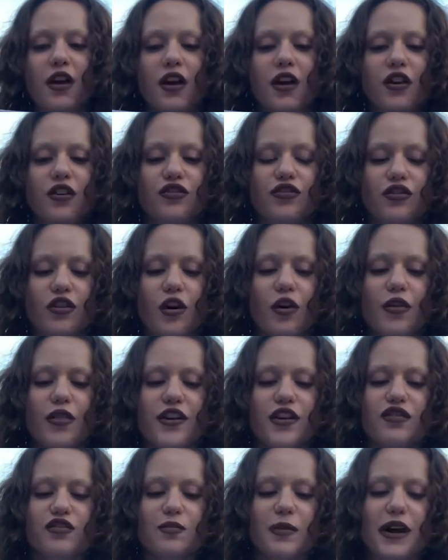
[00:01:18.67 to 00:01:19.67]
So
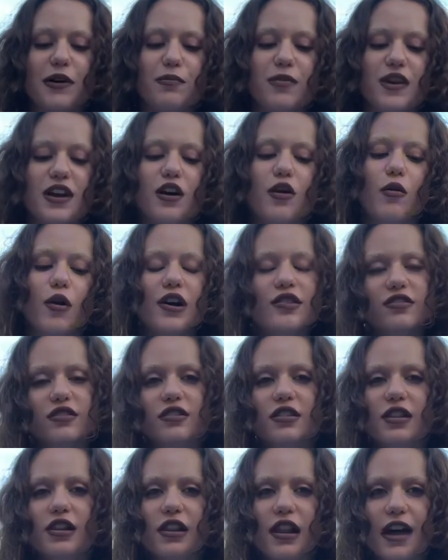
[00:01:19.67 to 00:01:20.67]
this might be a once
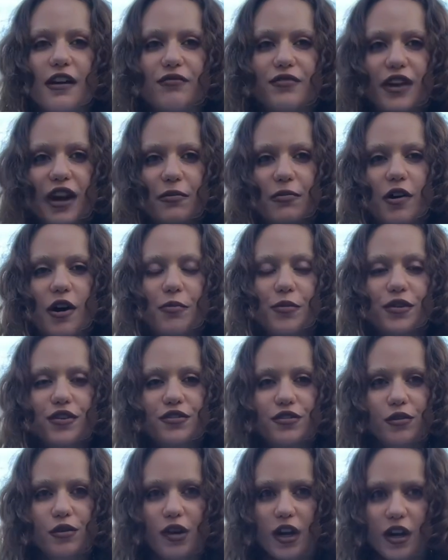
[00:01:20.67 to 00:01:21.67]
in a lifetime
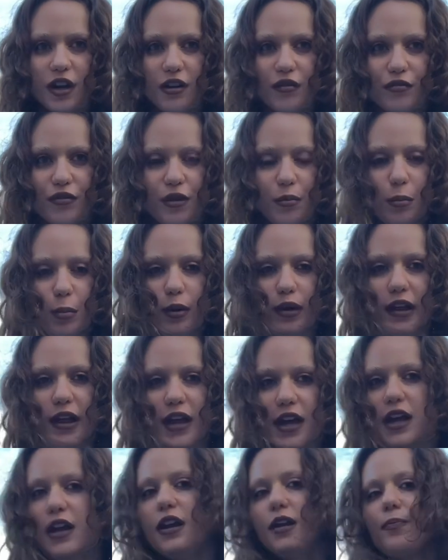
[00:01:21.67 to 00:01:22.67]
opportunity for
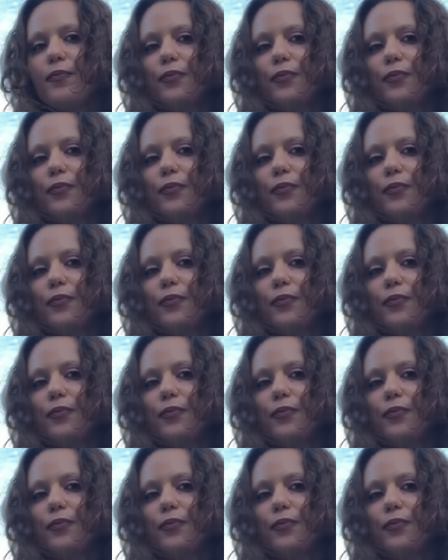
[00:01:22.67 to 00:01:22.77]
Bladee.